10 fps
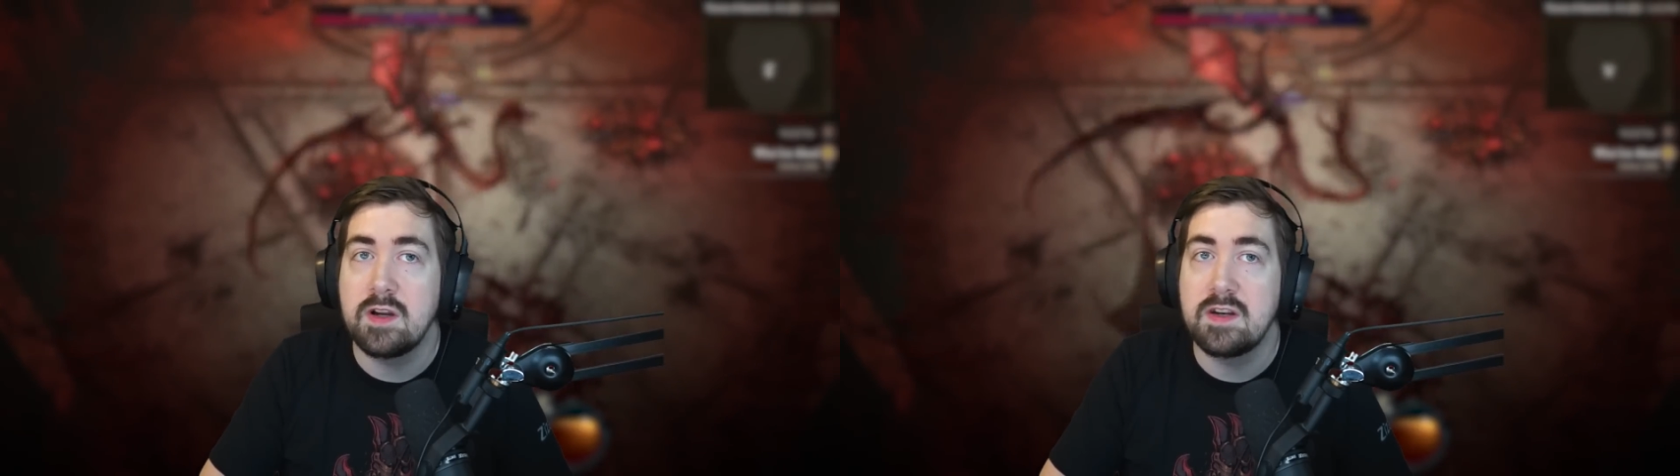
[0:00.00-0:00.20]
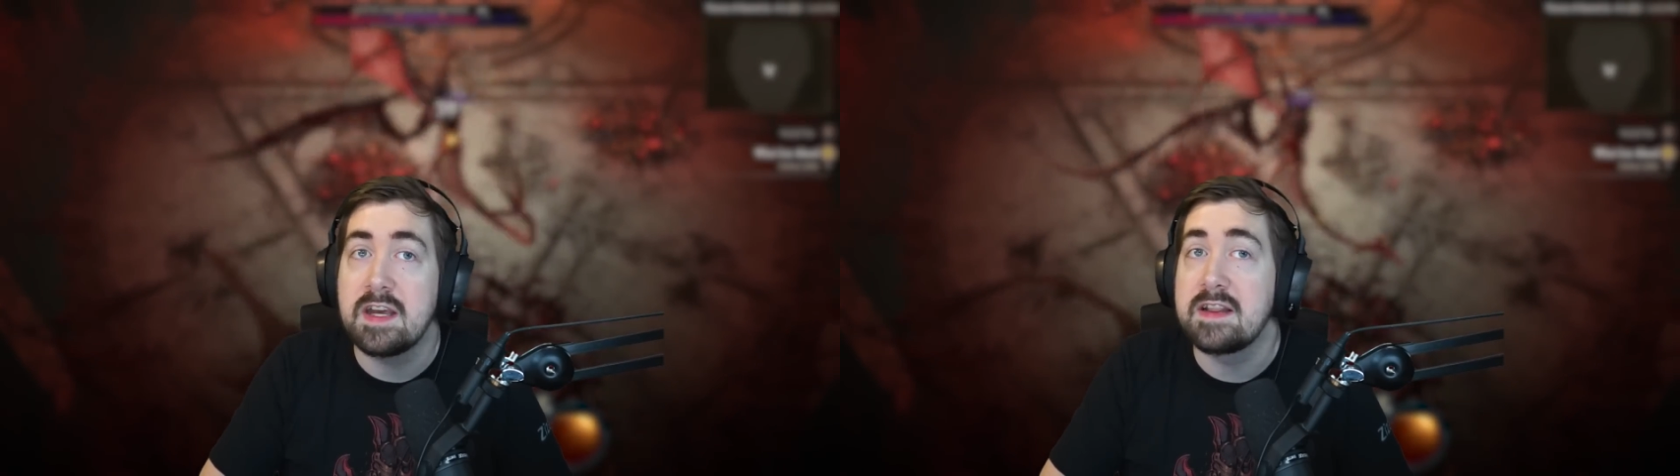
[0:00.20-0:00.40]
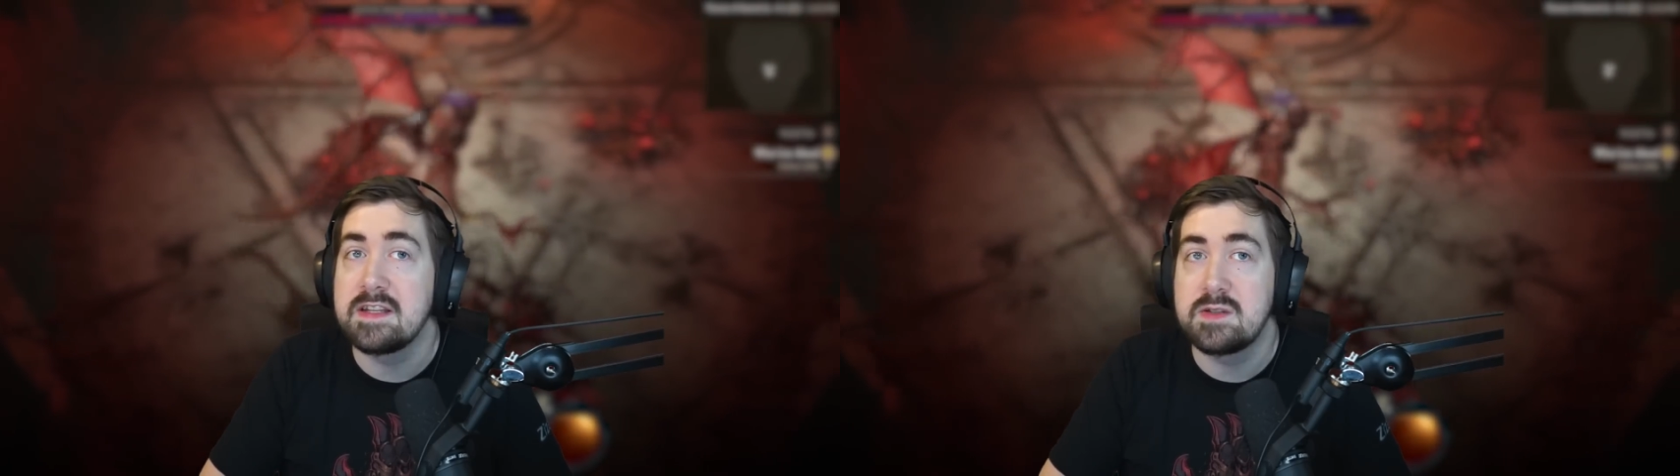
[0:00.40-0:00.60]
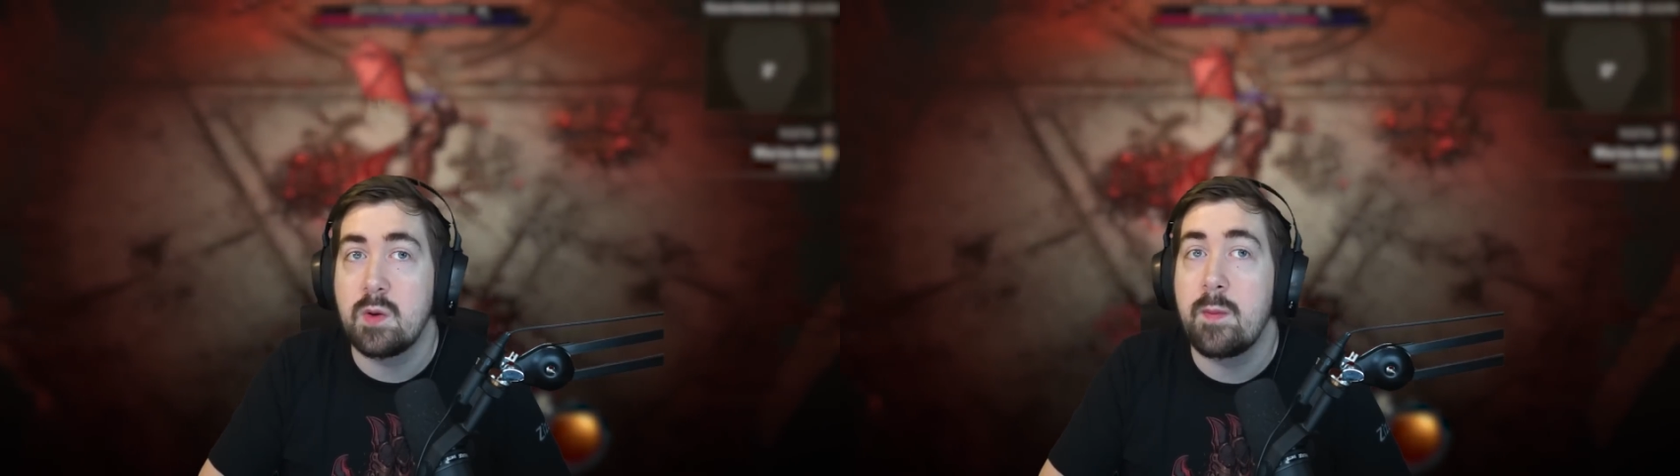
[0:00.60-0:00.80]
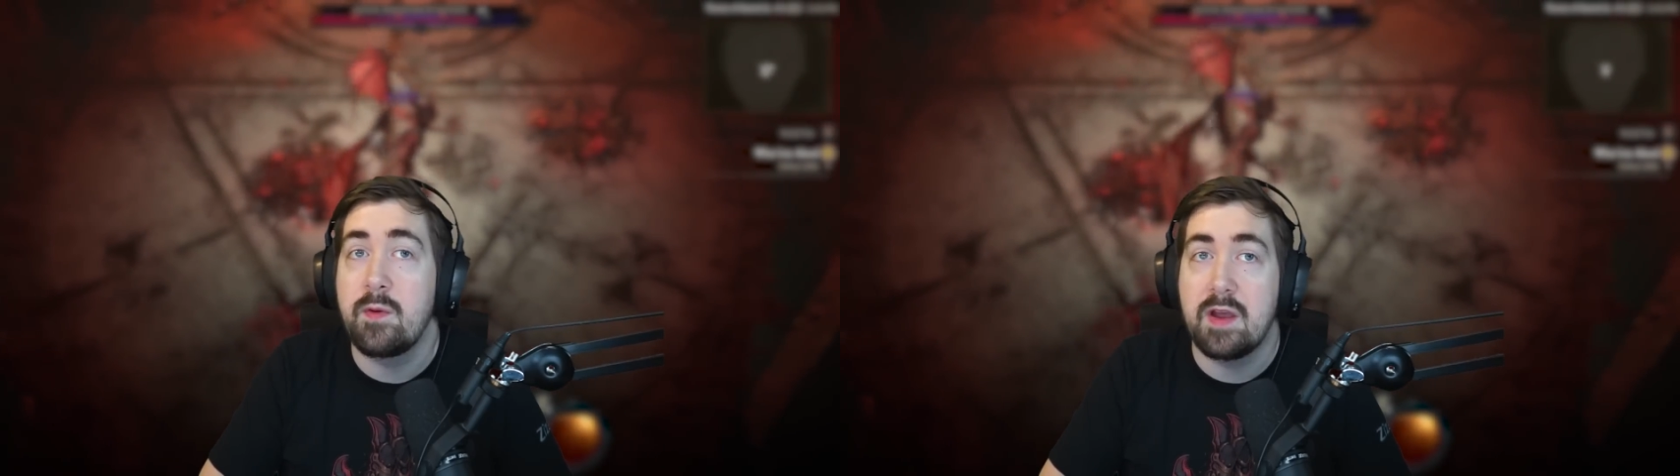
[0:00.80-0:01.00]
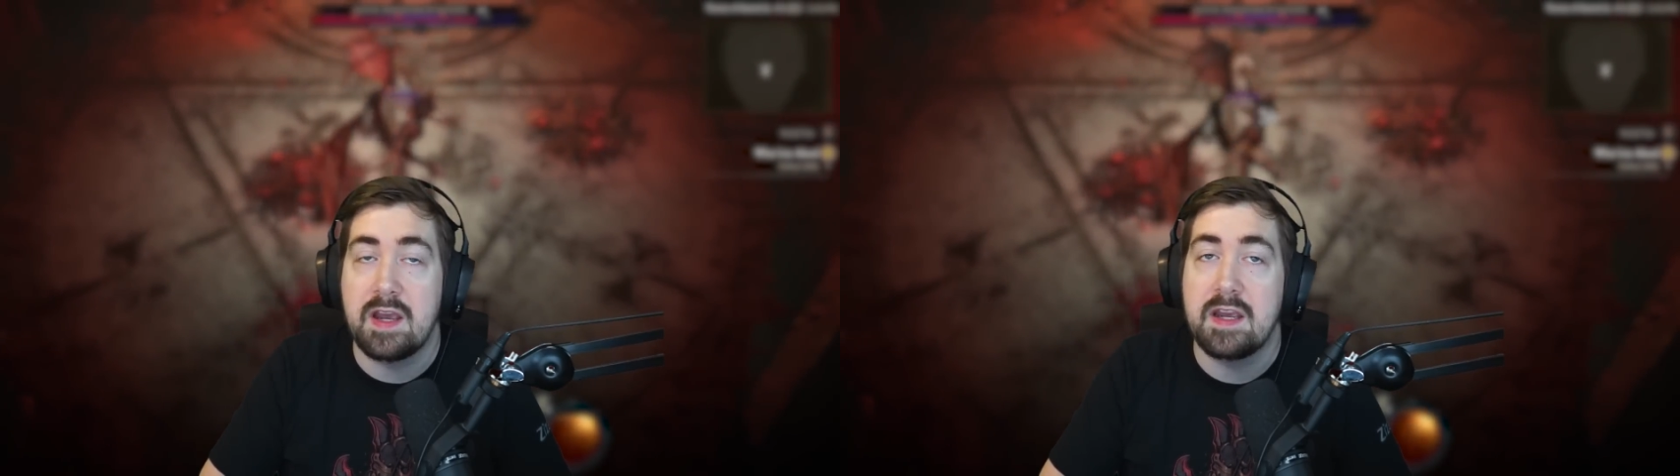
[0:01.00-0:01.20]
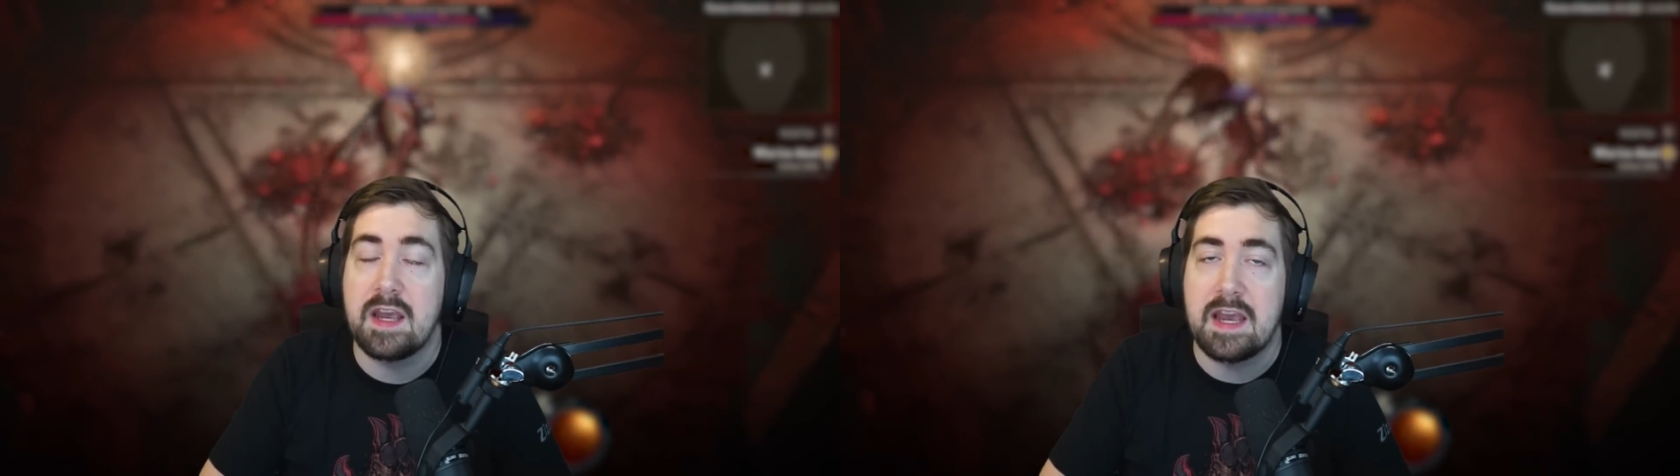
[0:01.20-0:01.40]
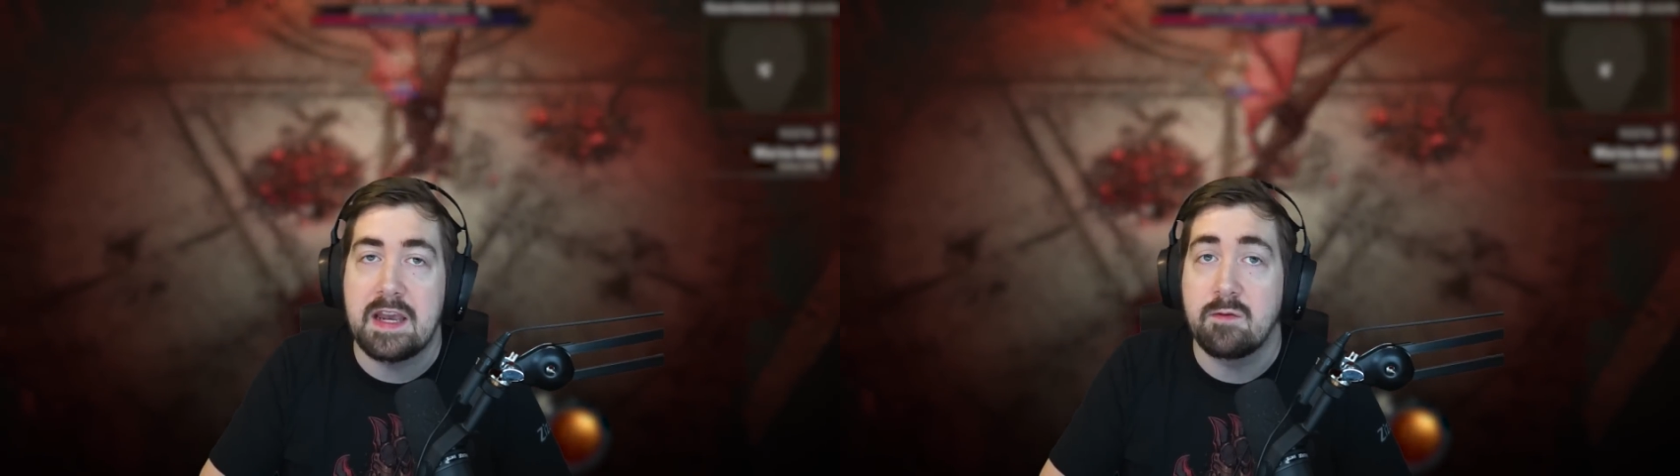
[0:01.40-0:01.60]
to get this while playing
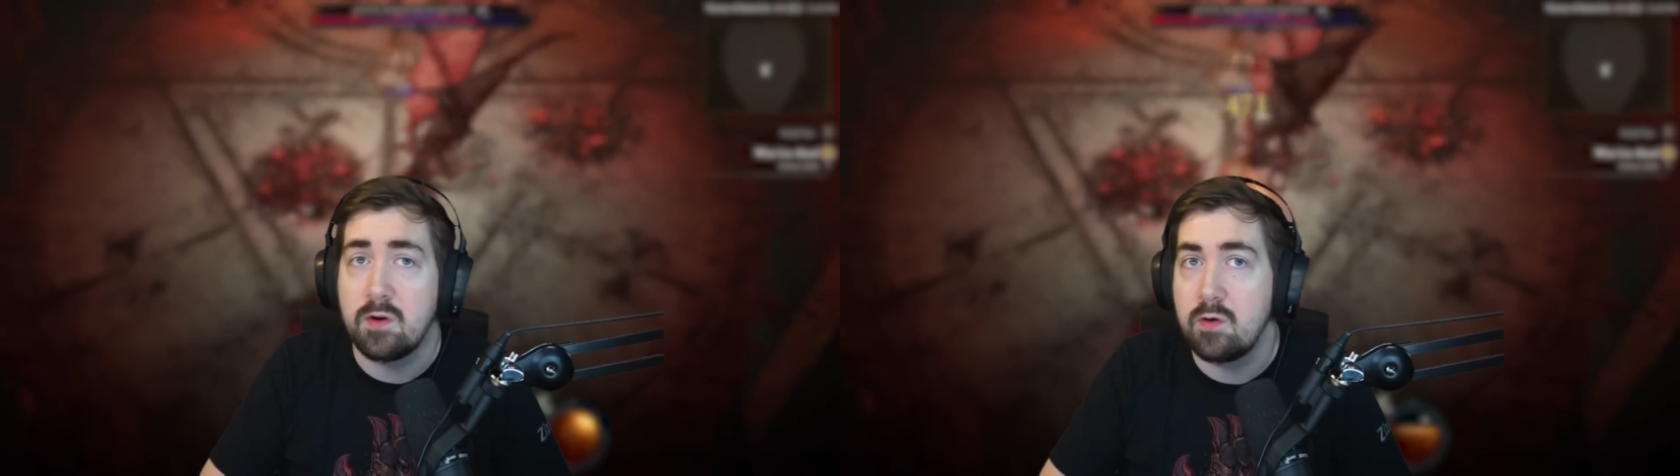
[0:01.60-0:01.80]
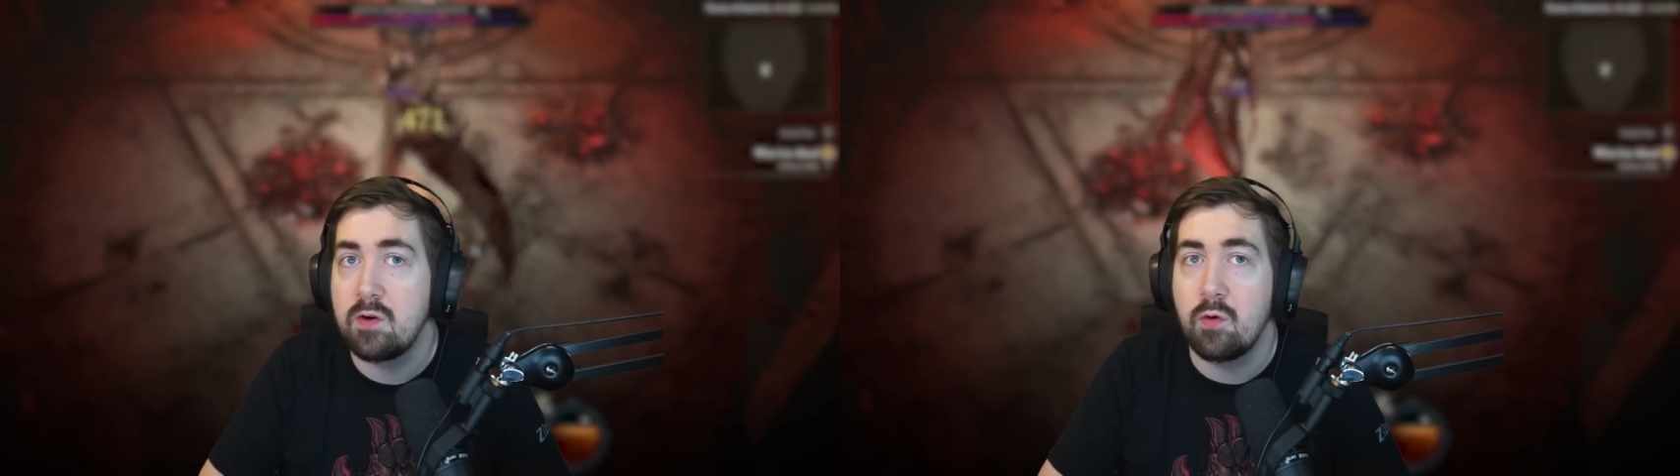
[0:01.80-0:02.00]
a rogue